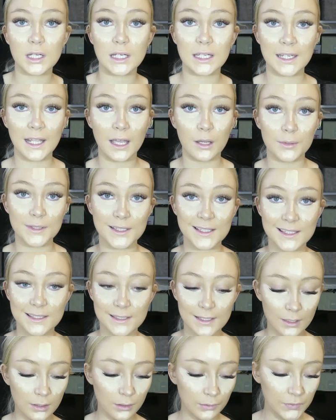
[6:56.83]
Now,
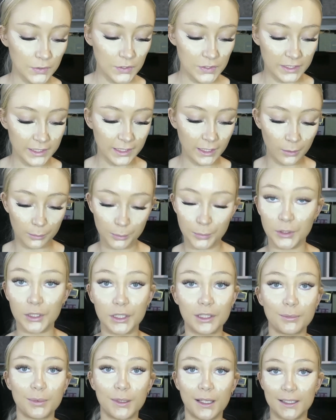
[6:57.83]
instead of using a
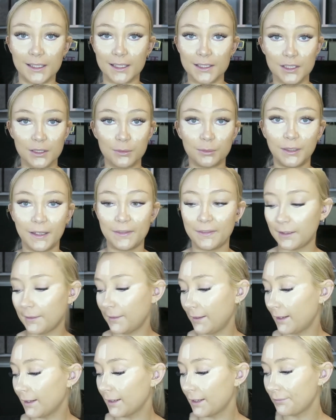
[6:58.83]
beauty blender to blend that
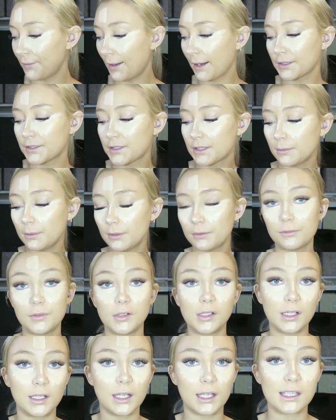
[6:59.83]
out, I've actually been
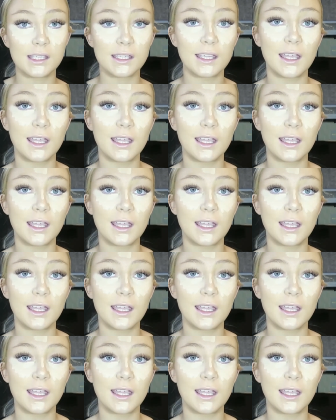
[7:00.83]
really liking